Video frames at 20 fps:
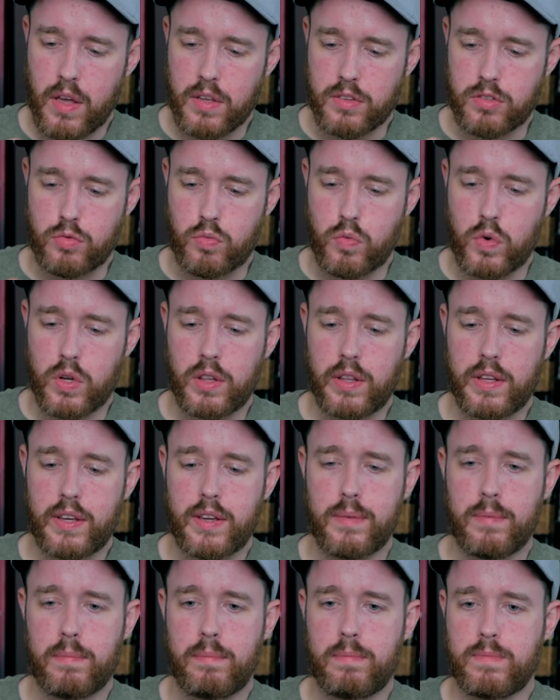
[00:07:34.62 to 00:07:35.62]
it's
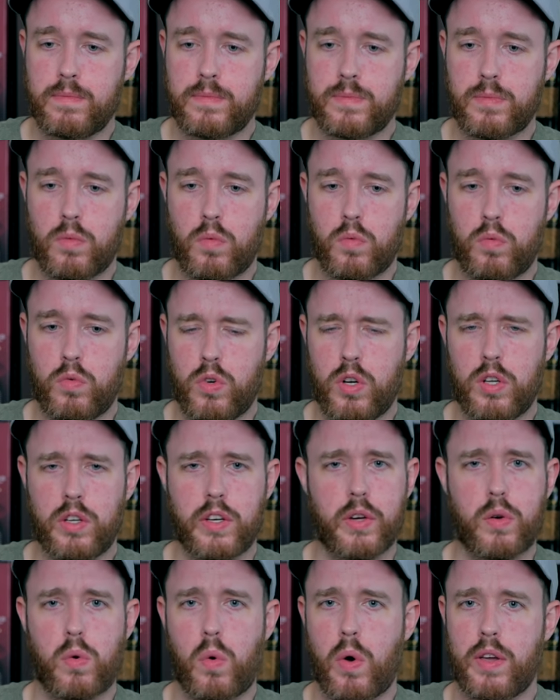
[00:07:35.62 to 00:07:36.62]
really,
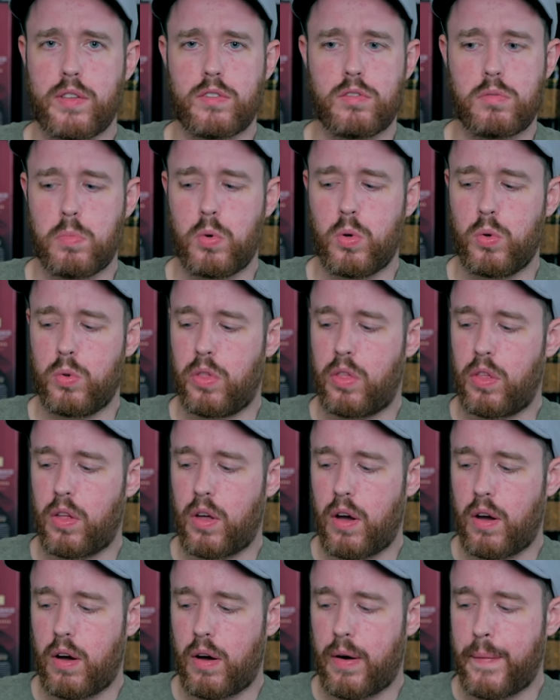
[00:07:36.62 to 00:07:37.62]
really quite smooth.
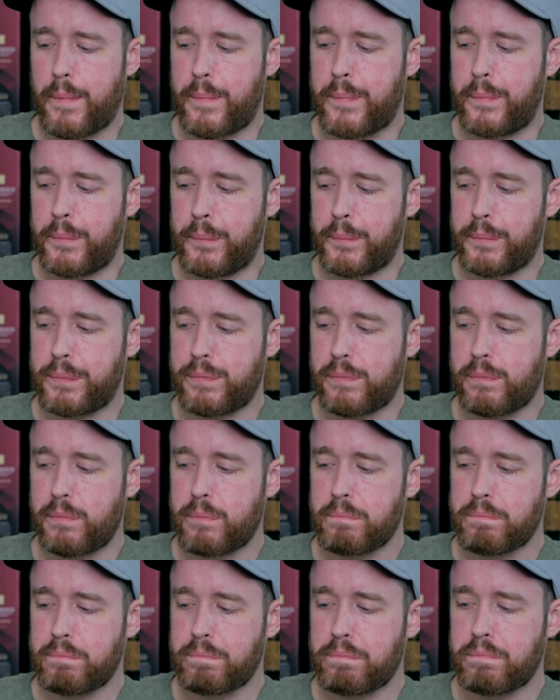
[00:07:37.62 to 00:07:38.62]
Um,
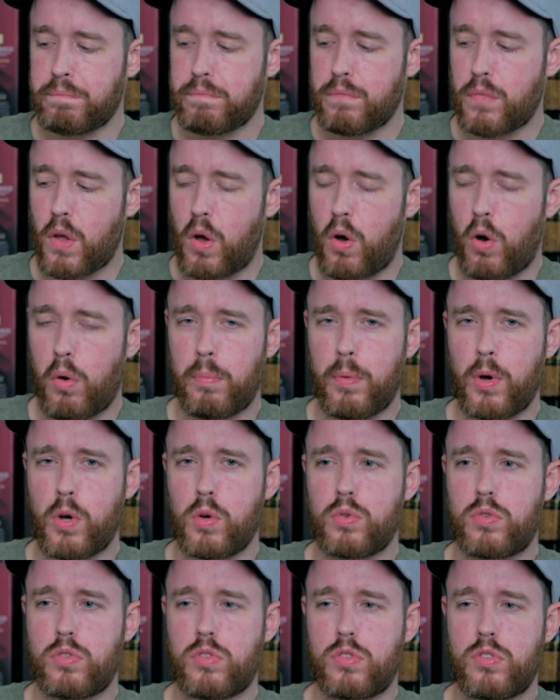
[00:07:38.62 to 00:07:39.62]

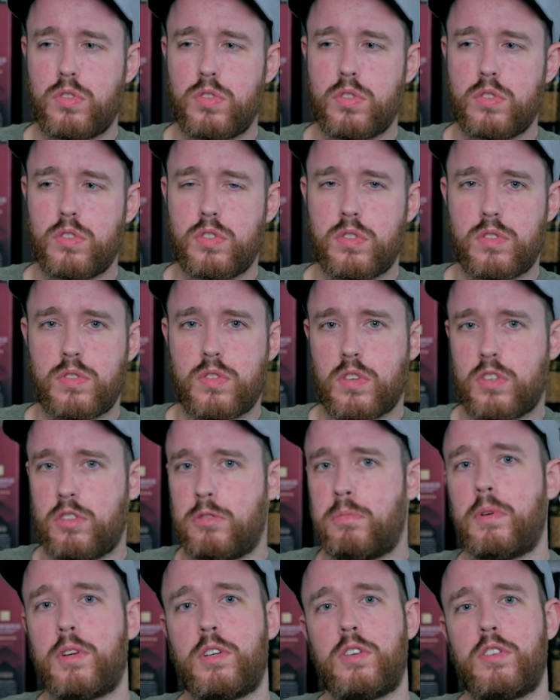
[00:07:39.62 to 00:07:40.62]
almost
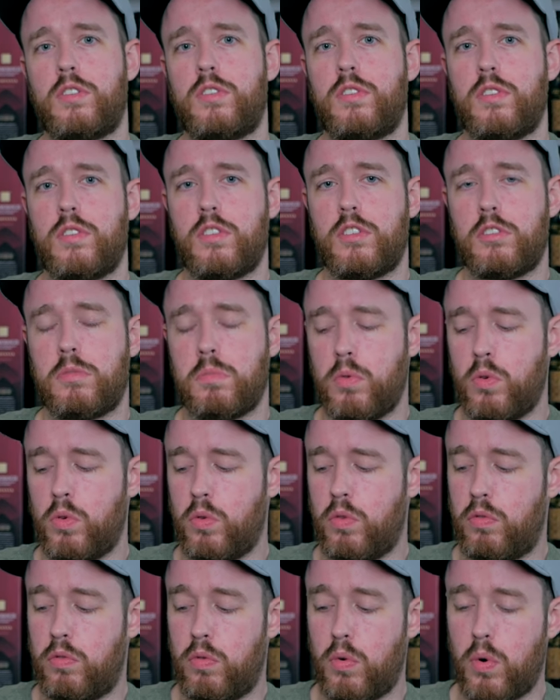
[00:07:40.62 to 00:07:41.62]
suspiciously
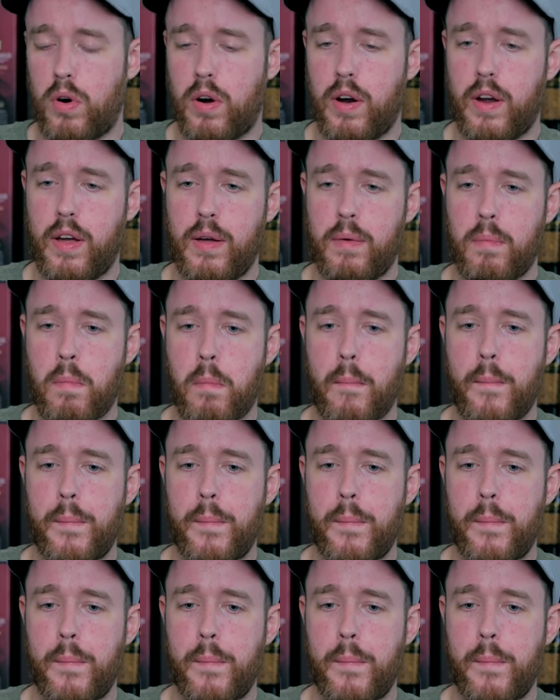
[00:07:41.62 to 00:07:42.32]
smooth for a